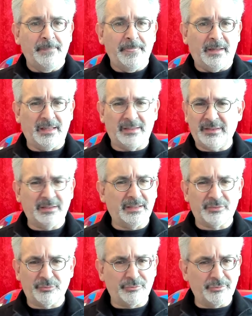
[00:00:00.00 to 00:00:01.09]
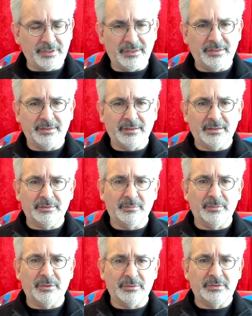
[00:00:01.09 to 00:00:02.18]
And I think that's really the
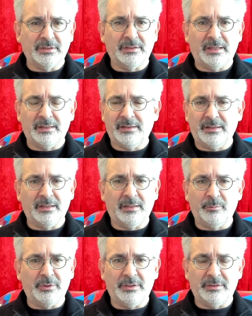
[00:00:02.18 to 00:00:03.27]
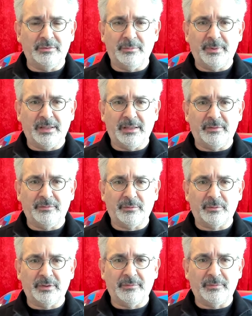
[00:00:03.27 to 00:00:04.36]
utmost that I think I'm willing to pay
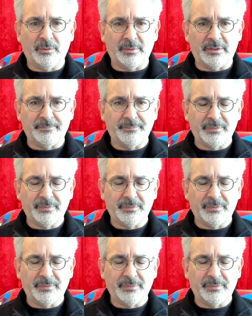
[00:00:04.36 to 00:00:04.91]
for a foamy.